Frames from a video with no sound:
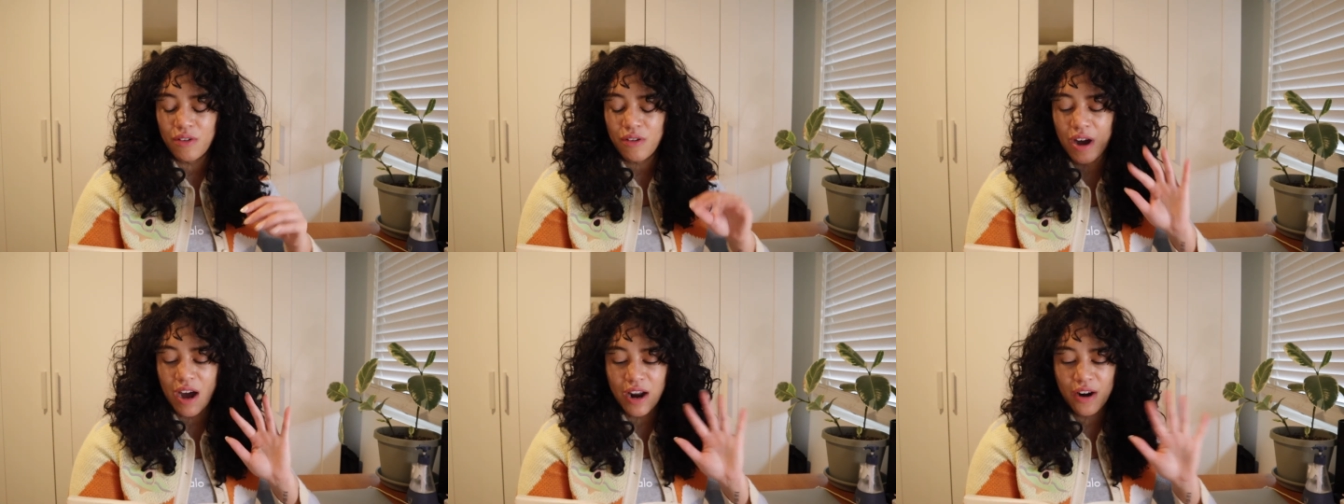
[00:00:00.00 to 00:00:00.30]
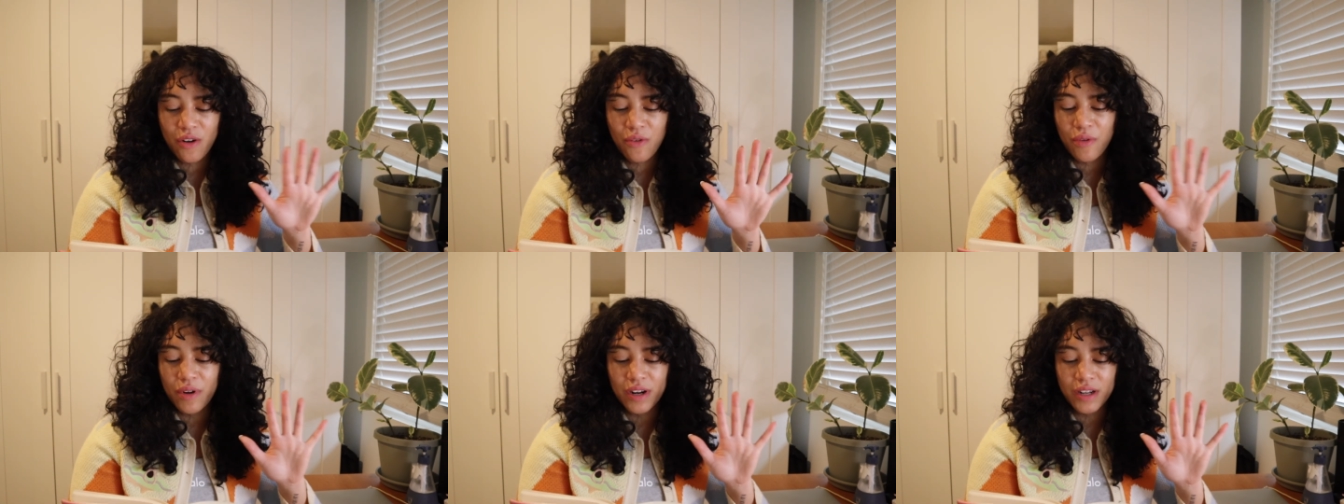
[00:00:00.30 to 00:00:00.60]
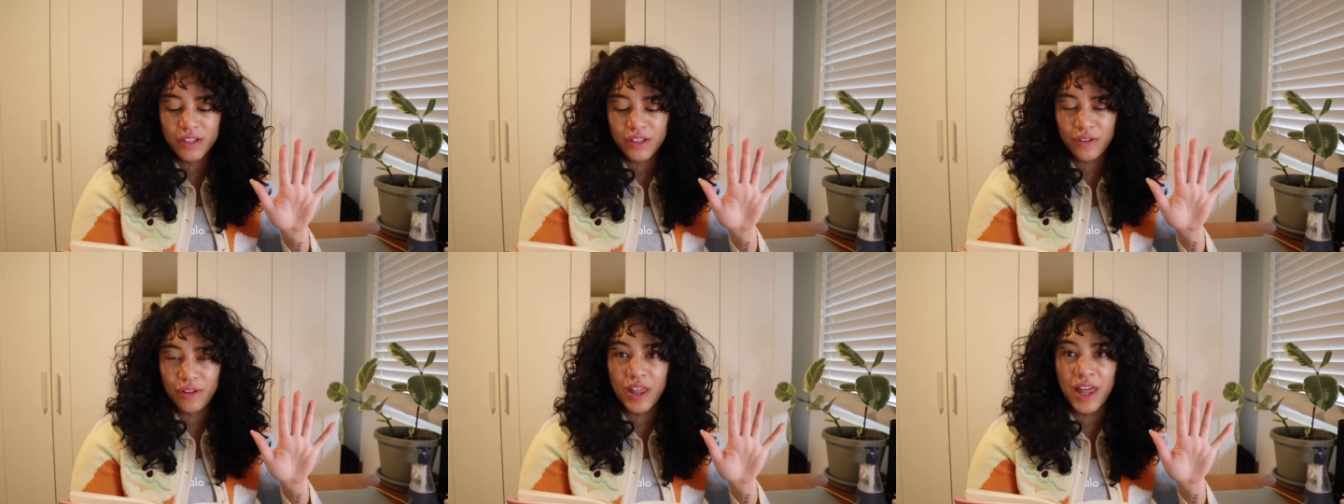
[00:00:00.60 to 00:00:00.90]
I don't want
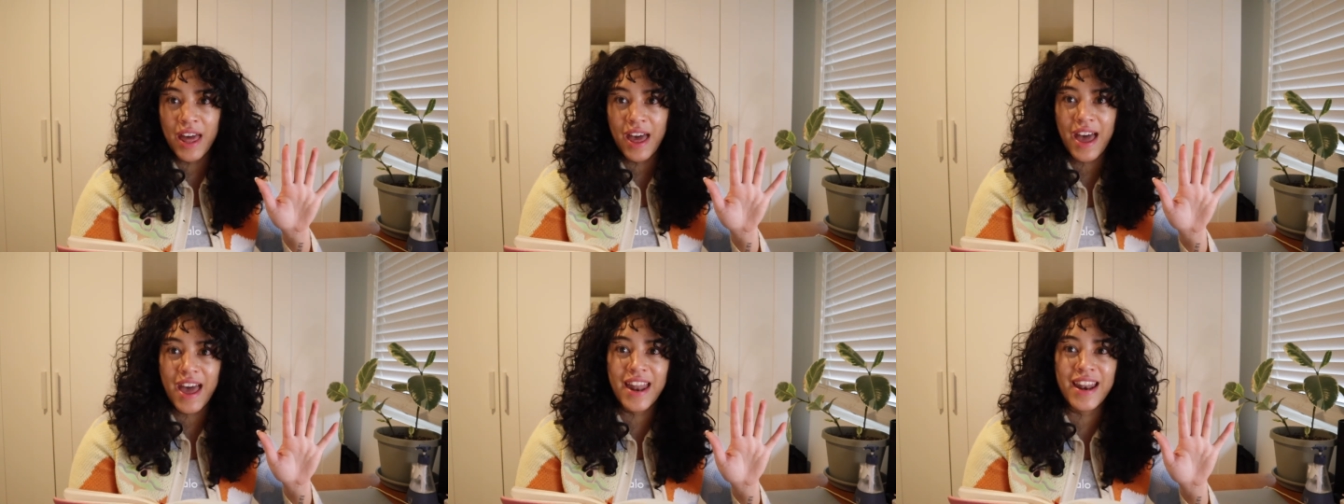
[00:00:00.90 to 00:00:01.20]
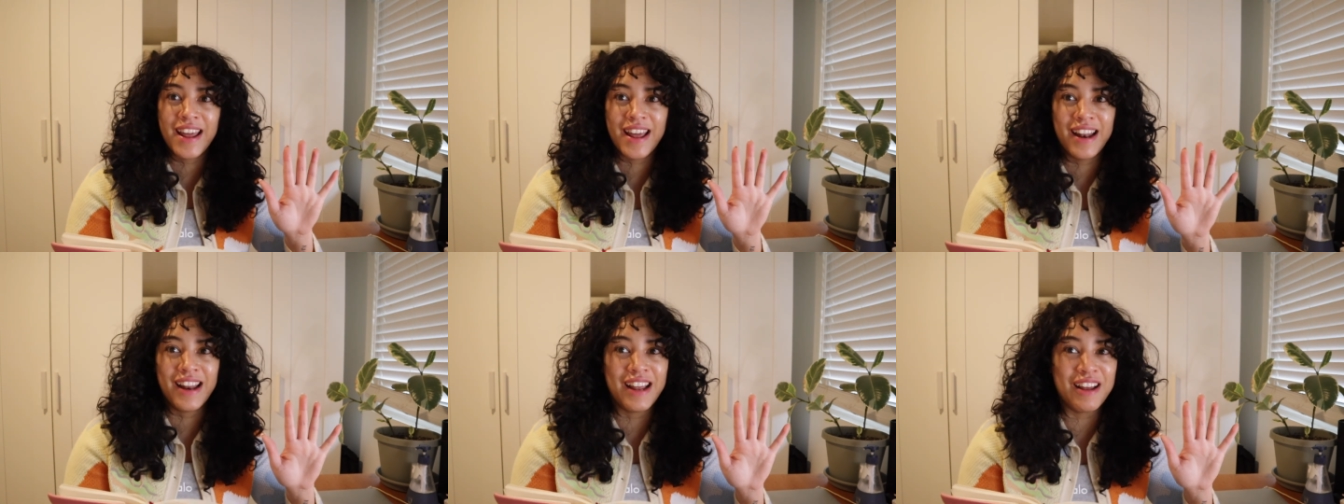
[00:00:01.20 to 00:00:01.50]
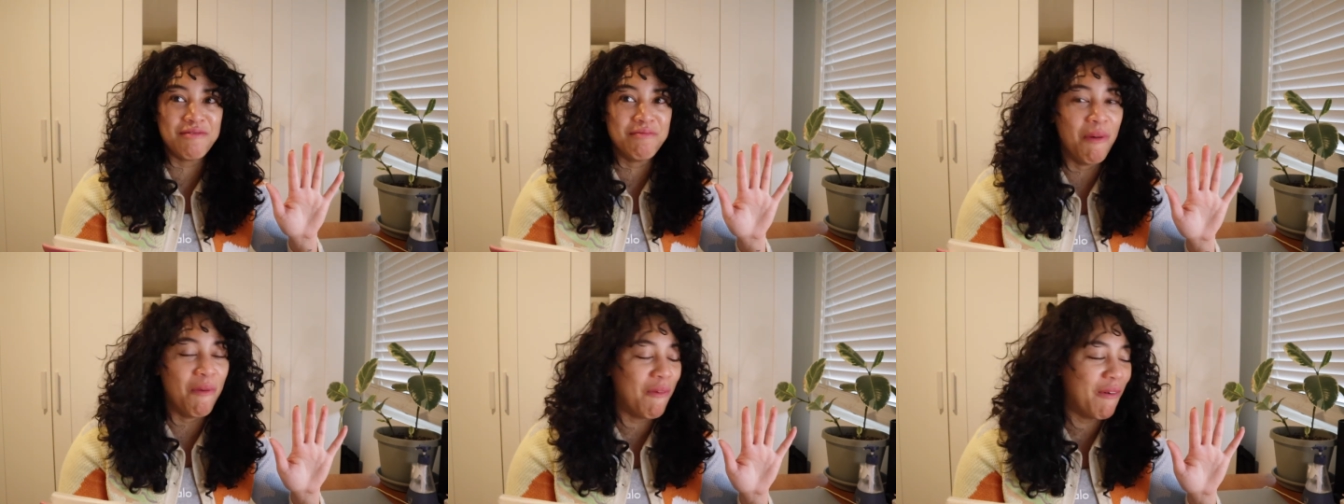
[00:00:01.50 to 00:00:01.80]
to do that
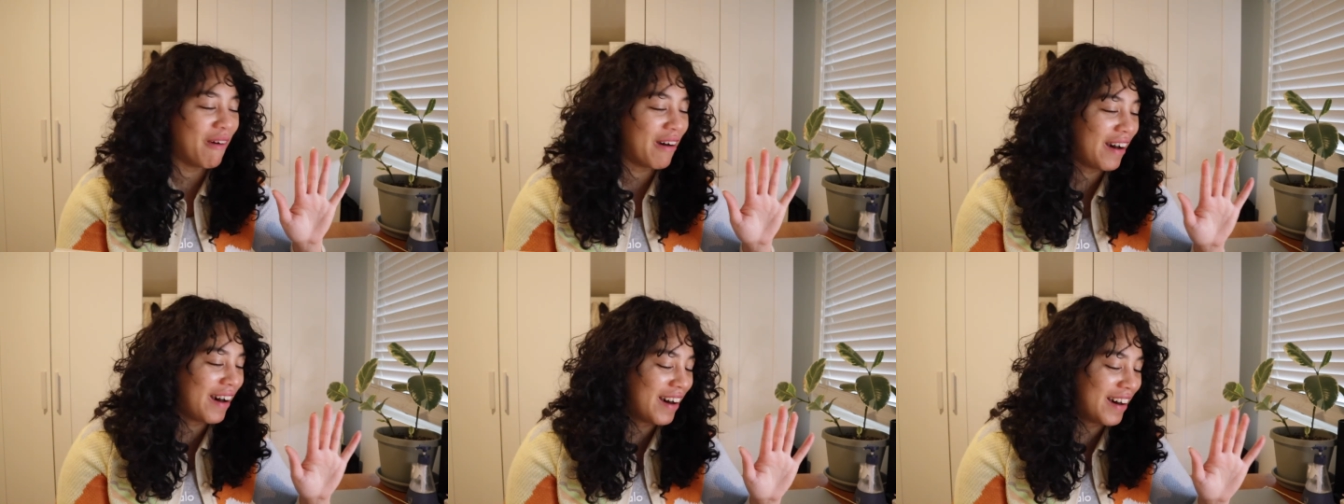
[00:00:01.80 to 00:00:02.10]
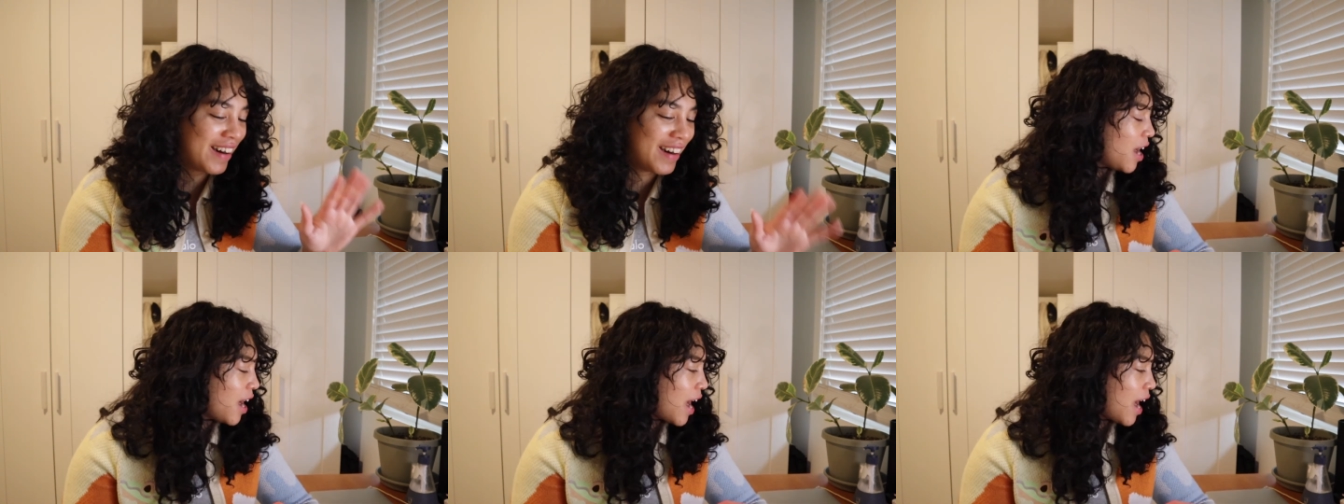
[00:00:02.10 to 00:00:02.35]
anymore.